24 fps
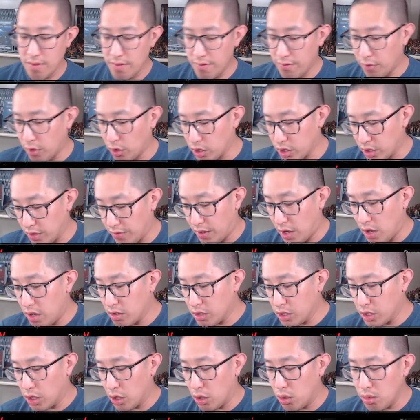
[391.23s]
First of all,
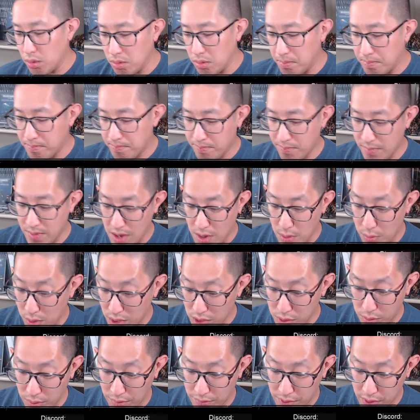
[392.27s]
so it was
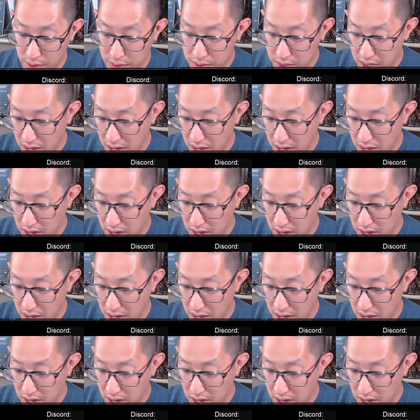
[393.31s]
revealed